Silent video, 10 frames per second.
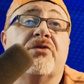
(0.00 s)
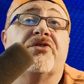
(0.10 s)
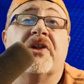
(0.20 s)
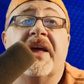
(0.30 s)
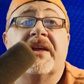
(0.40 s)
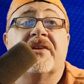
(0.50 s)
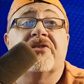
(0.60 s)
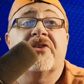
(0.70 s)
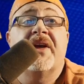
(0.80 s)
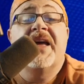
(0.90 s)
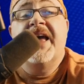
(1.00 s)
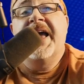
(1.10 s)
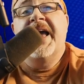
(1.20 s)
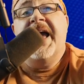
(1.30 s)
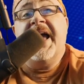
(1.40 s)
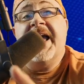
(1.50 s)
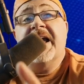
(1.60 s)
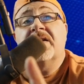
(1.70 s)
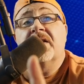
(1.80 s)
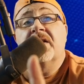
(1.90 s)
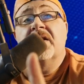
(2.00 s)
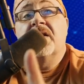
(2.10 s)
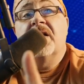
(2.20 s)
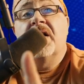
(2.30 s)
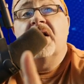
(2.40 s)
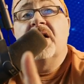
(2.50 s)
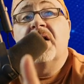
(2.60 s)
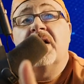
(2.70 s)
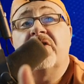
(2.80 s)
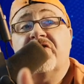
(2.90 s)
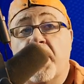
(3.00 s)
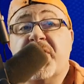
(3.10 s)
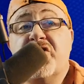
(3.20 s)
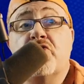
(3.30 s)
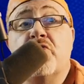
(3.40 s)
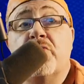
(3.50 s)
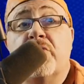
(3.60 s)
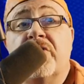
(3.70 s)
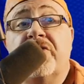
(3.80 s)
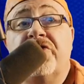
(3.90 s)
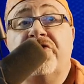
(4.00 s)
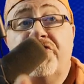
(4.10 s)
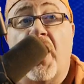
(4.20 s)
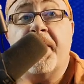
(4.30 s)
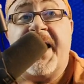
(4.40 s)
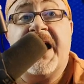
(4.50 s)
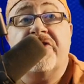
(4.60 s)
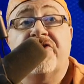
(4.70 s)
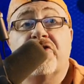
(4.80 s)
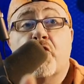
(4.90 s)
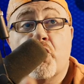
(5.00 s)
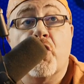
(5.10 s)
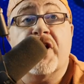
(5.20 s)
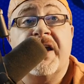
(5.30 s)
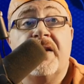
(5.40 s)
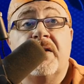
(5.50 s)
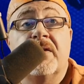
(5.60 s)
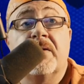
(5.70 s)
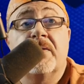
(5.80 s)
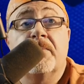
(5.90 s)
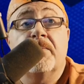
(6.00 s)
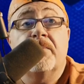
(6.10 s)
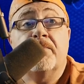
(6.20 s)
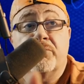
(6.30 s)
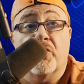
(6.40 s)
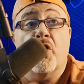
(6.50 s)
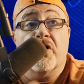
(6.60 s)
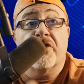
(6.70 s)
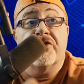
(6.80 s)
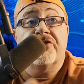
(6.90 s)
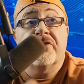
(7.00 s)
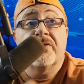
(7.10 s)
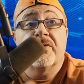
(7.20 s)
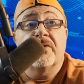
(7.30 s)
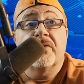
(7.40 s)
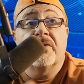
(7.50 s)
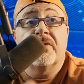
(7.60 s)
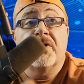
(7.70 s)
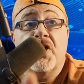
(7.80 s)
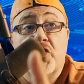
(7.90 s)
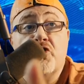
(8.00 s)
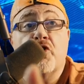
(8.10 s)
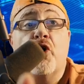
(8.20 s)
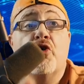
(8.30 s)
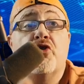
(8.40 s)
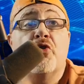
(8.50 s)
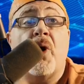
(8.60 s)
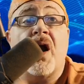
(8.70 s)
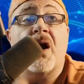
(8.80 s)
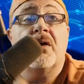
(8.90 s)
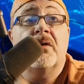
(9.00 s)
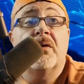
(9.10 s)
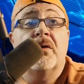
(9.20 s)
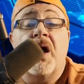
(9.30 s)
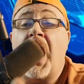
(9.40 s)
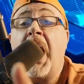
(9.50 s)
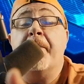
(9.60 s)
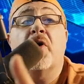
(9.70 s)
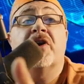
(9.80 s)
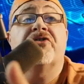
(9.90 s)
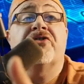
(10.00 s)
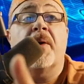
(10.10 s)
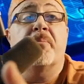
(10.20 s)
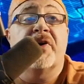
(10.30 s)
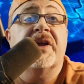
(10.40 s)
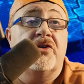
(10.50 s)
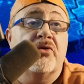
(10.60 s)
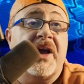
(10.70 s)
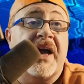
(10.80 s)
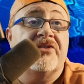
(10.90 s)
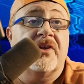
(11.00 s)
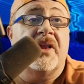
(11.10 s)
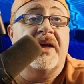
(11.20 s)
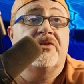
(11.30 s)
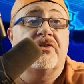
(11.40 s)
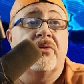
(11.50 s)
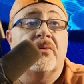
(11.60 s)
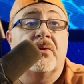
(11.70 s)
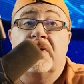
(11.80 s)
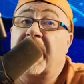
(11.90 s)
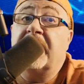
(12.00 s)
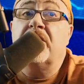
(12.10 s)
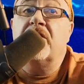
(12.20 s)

through Sylectus. And some of you dumbass, crooked brokers, and you know who you are, I'm going to start bringing you guys to light too. Not